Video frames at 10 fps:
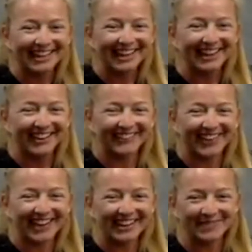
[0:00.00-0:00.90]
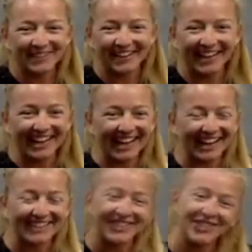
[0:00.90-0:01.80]
All right,
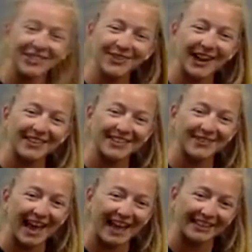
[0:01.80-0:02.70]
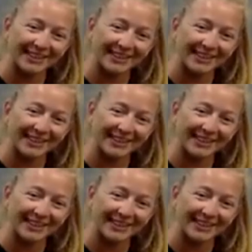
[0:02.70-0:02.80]
and 2 rounds of that.